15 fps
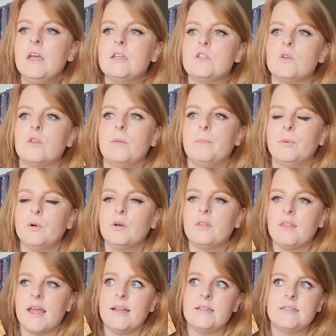So the book
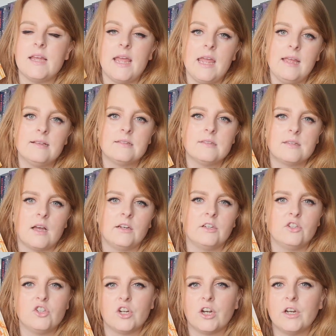then takes us on a
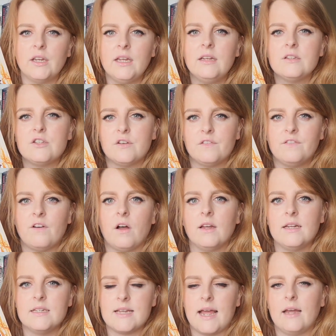journey to
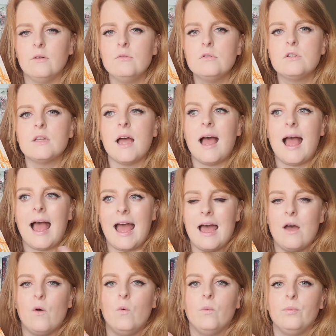find out
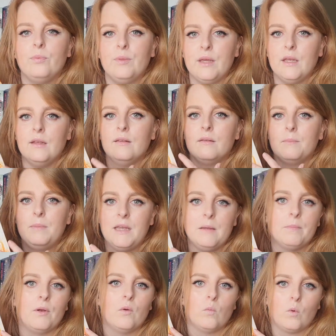how these
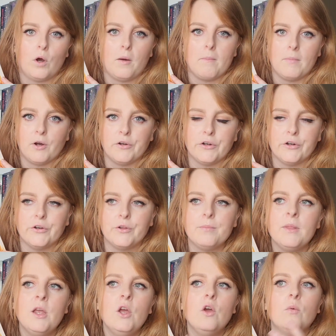people were murdered.
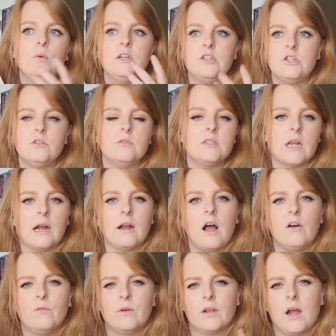We do start
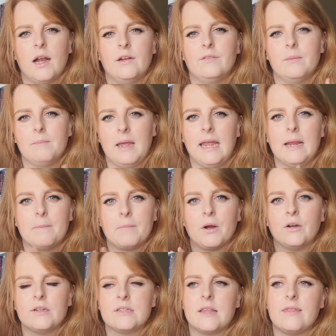off with kind of a main
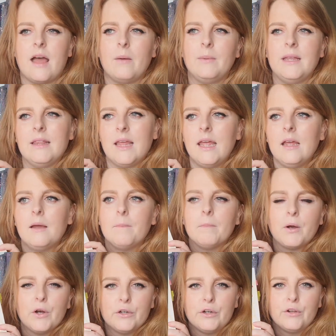person that we think
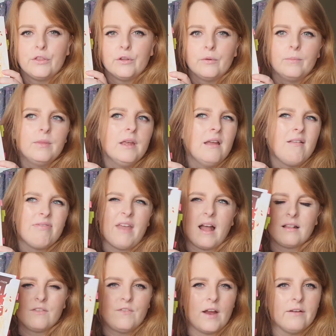murdered them.
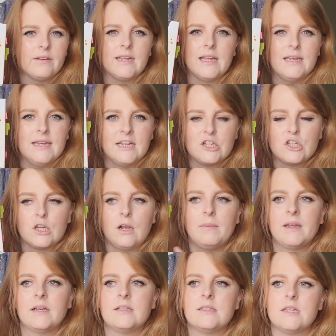That's very initial
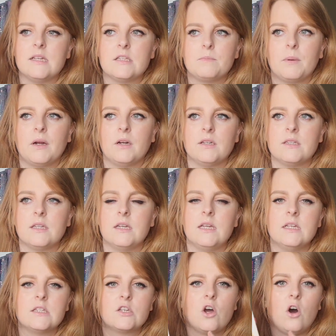because this person
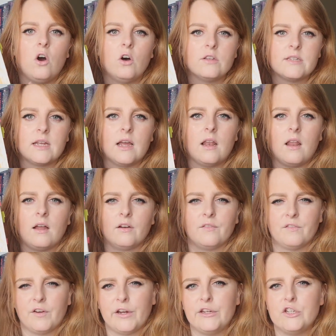is causing a lot of
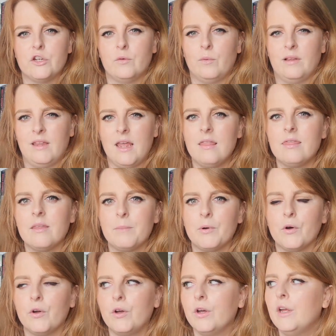friction within the
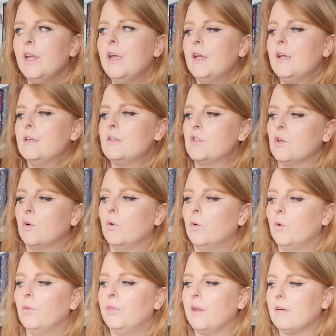book.
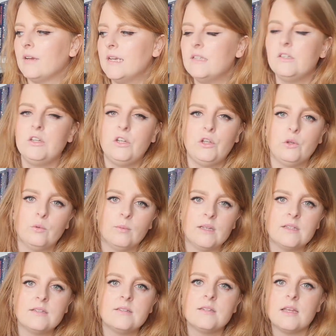So there is
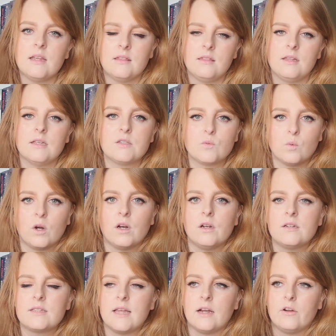humans in this
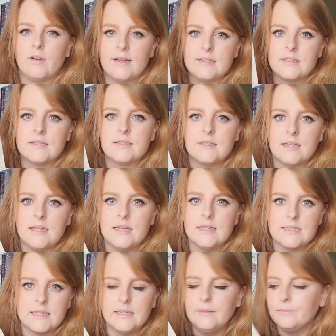world that Crescent City
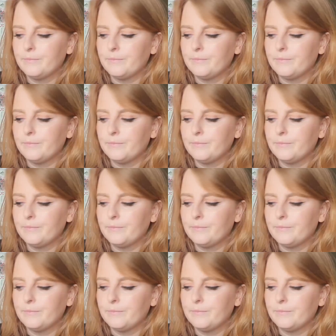is in.